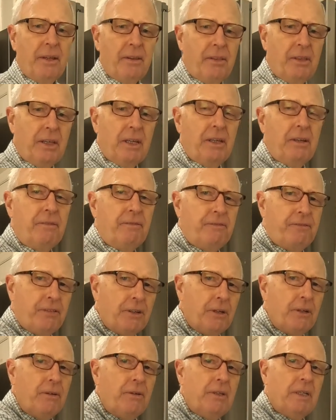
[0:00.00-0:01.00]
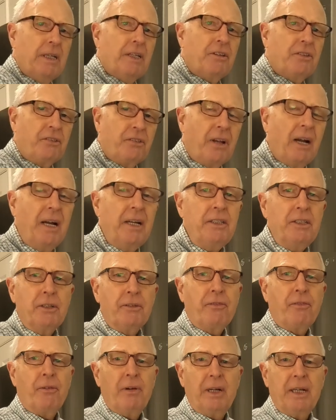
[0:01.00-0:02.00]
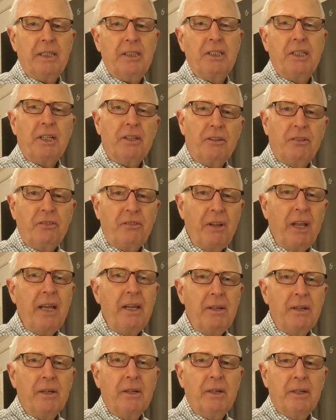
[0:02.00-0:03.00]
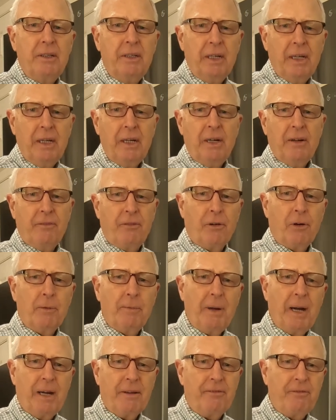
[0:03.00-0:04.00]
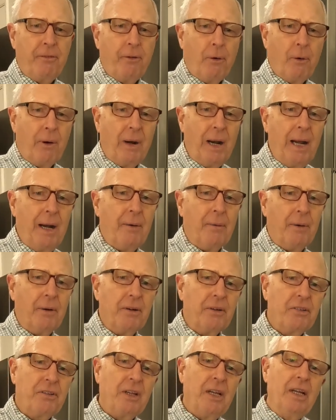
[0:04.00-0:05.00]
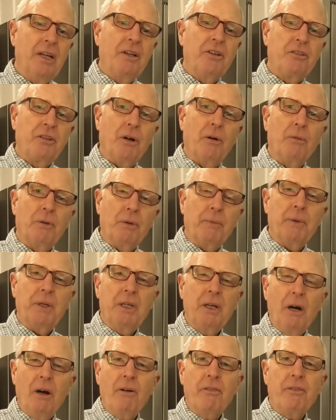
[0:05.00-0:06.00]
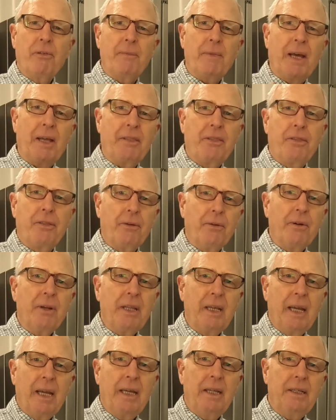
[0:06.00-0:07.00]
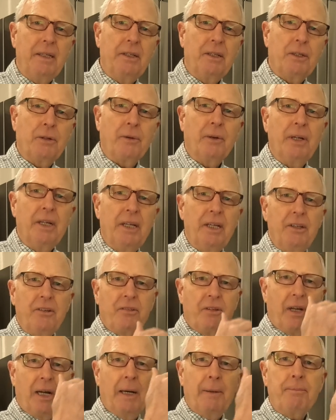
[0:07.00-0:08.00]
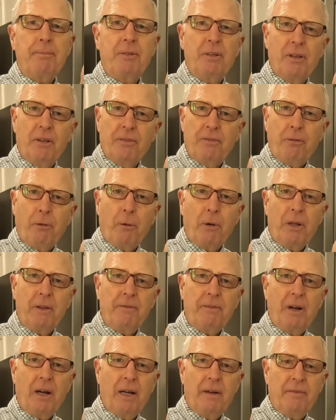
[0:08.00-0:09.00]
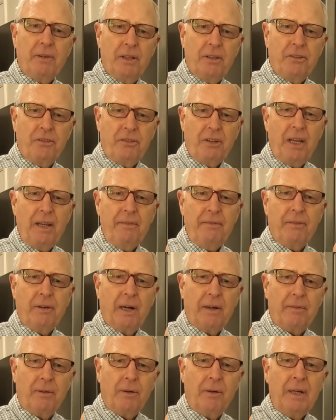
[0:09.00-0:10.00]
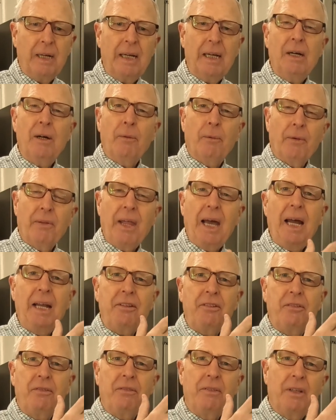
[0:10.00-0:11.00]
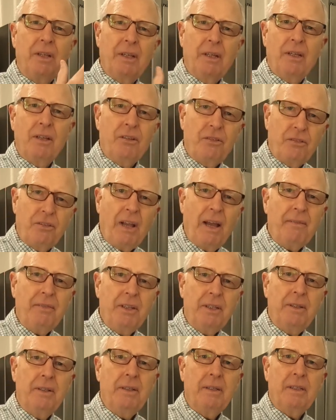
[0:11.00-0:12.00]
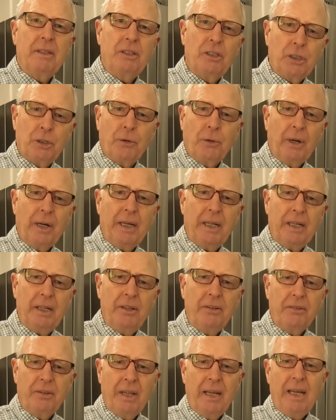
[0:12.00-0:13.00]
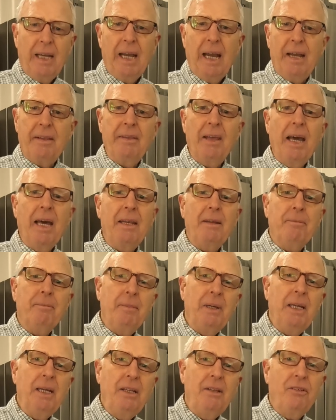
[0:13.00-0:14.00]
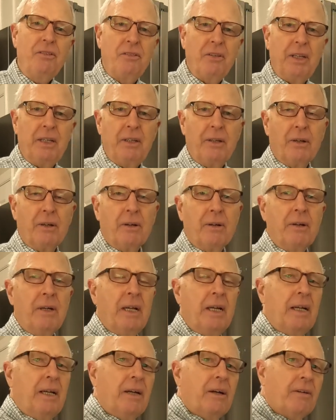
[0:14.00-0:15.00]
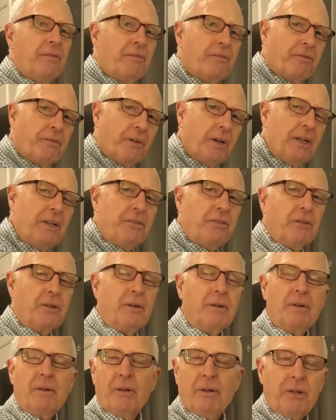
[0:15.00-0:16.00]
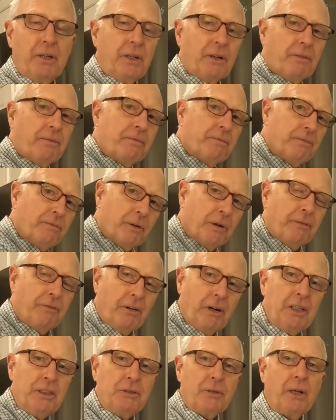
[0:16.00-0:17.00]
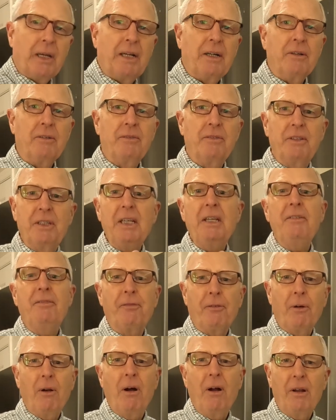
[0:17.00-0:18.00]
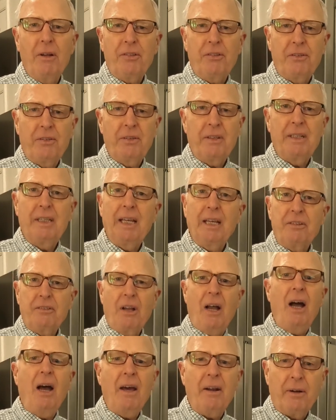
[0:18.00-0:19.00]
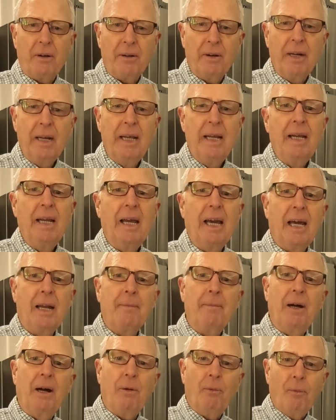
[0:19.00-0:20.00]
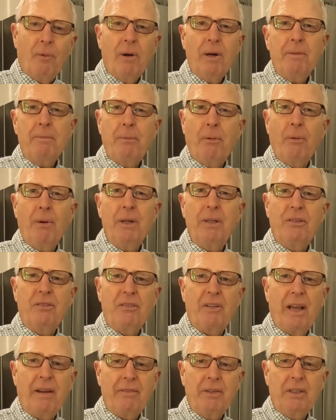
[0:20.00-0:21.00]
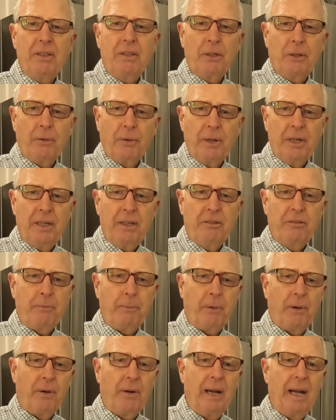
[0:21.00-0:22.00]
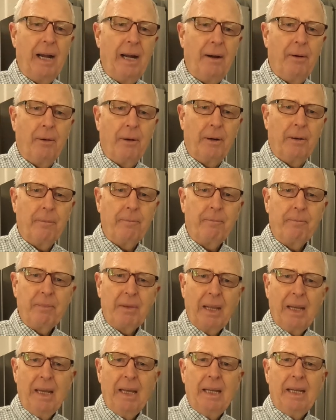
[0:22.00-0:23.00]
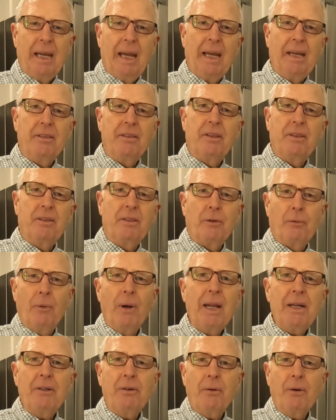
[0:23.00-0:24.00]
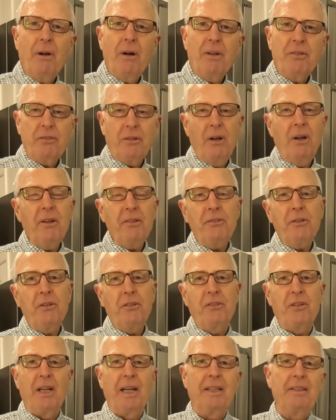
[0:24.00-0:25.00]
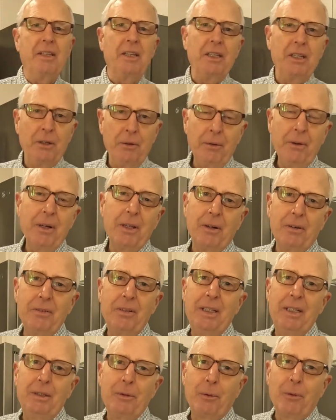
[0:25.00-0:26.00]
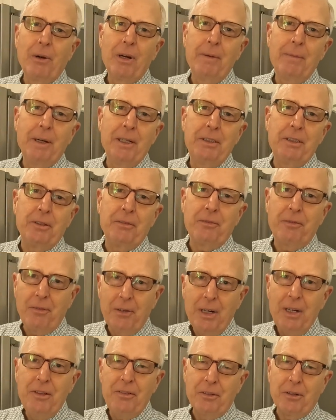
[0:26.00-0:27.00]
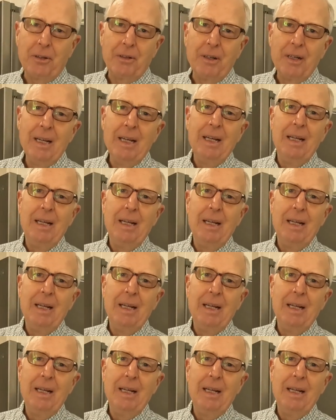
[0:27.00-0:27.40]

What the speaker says: the food inside your fridge can stay good for about 4 hours. So when we go from that 38 degrees up to the 45 unsafe level, well, that's 7 degrees, and that means that your freezer or your refrigerator defrosts, gets hotter at about 1.7 degrees per hour. And the Red Cross also said that you really don't need to worry about your freezer,